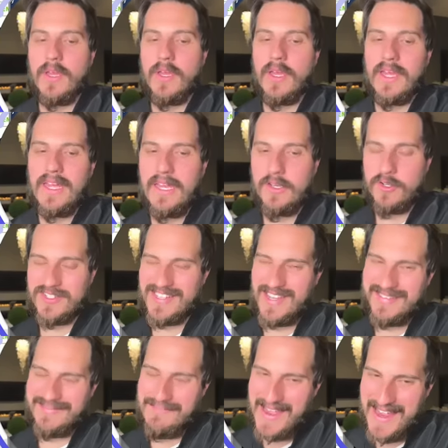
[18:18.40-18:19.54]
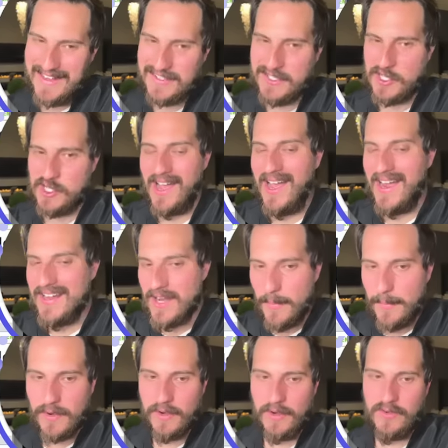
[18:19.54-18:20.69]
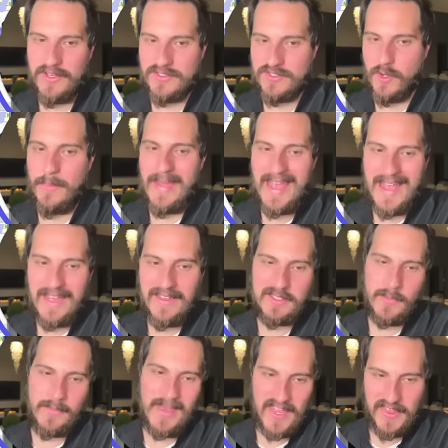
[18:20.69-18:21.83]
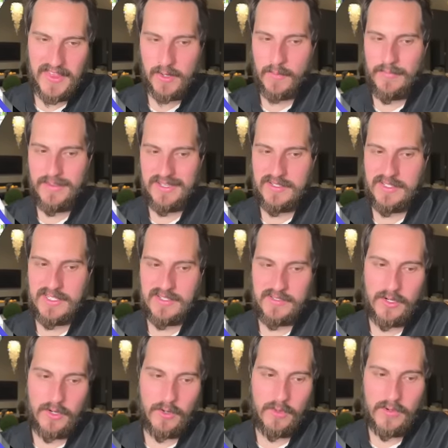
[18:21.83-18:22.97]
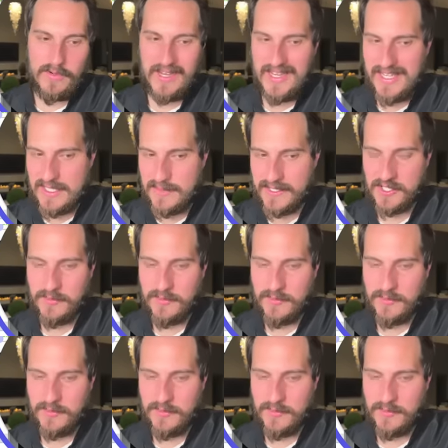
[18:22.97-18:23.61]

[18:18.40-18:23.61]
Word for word: And you say, man, that's such a high number. That's so bad. It's a bad thing with, you know, Nike's business